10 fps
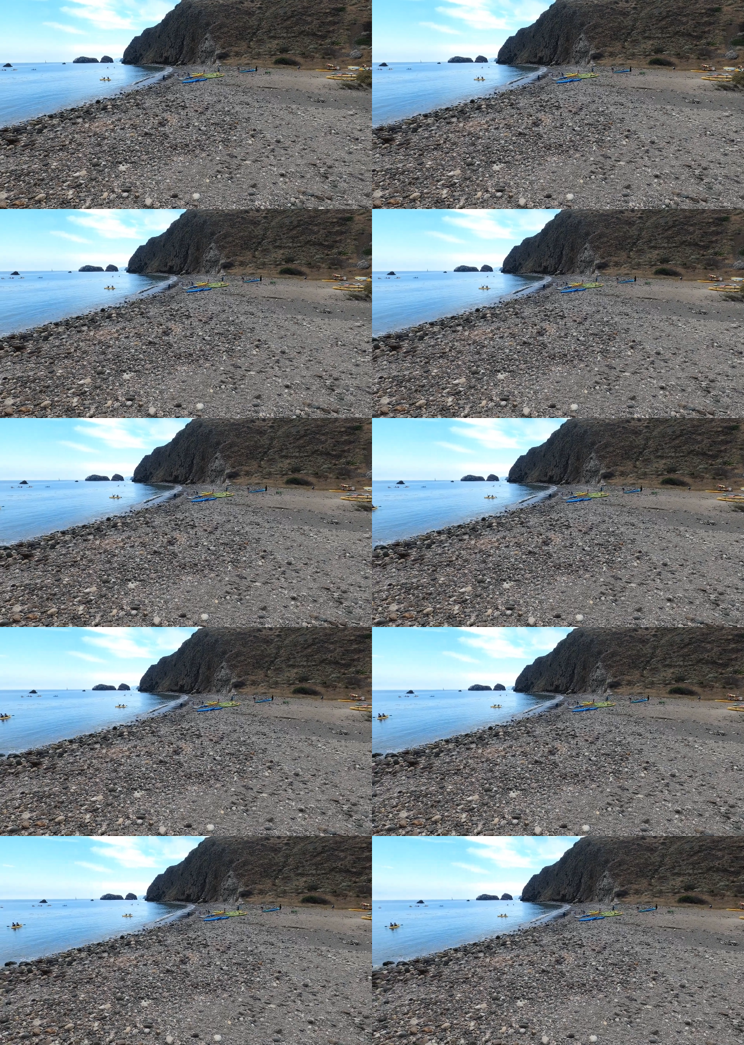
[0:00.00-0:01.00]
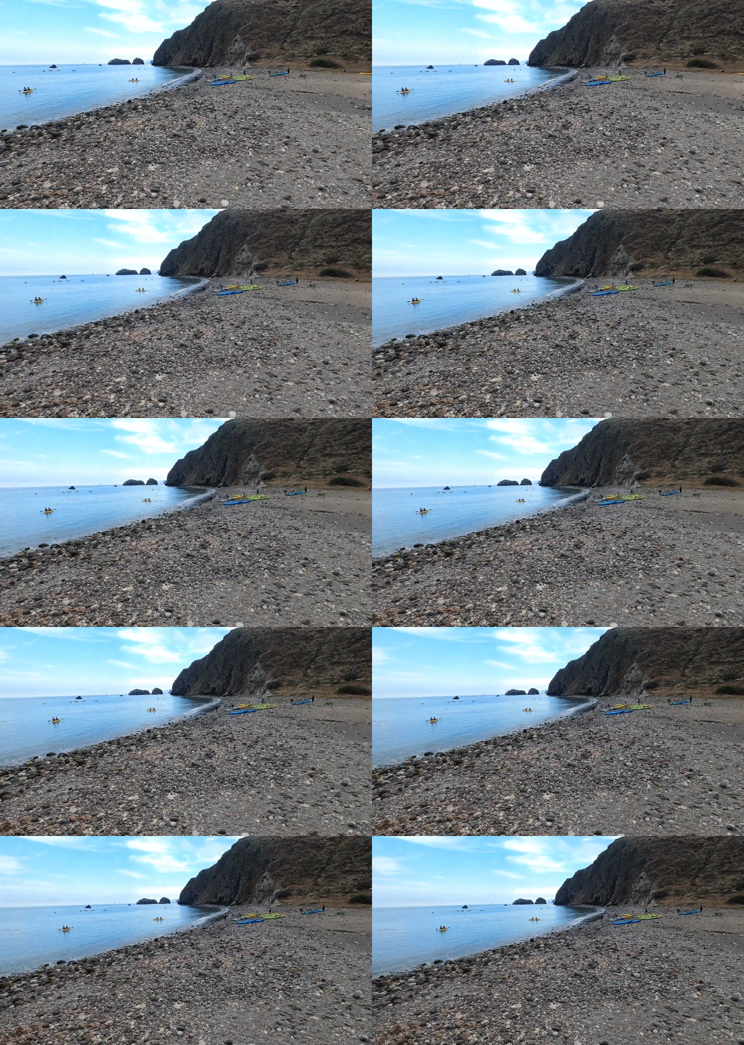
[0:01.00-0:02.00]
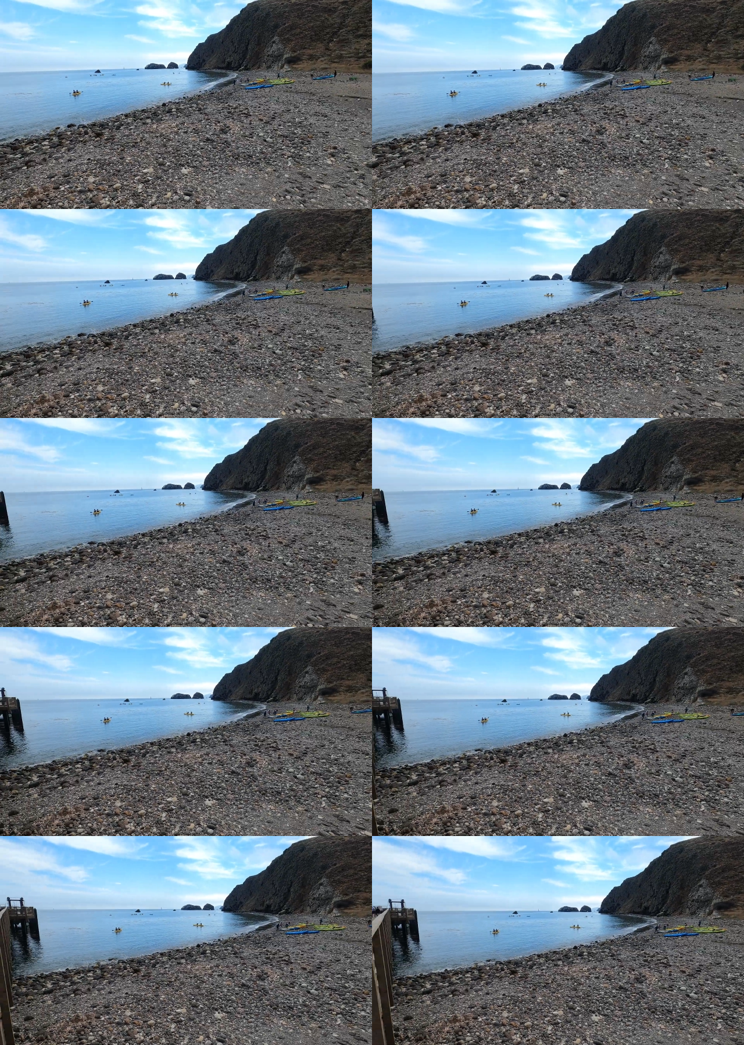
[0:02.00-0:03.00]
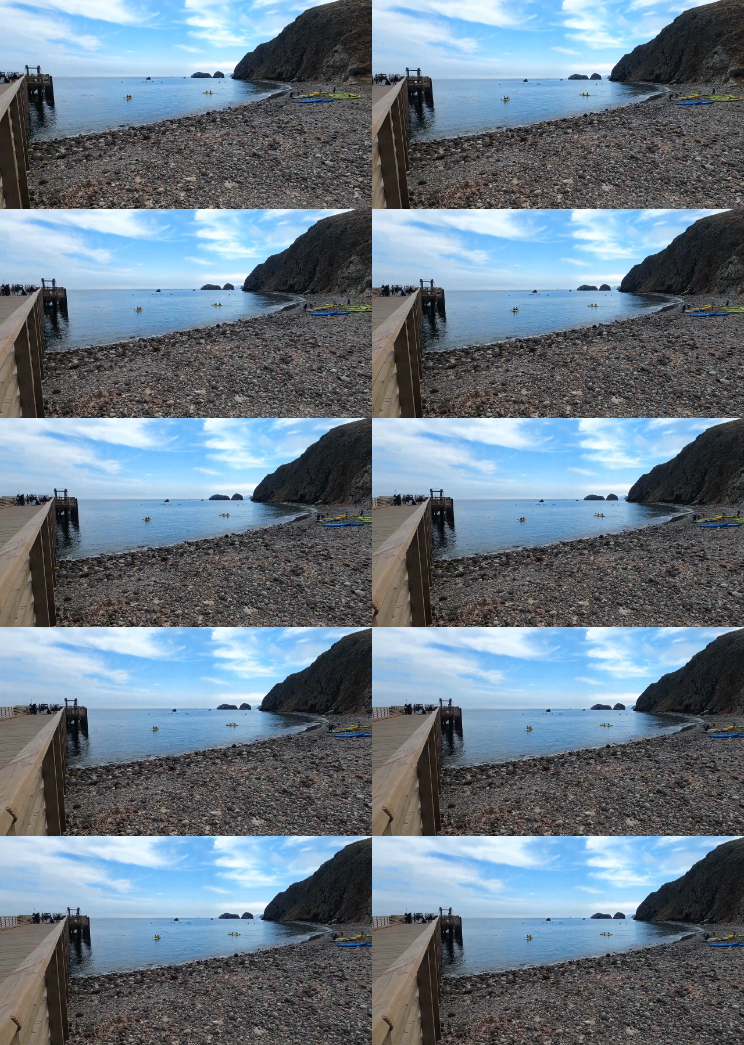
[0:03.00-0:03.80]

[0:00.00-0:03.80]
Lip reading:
[unreadable: no face in view]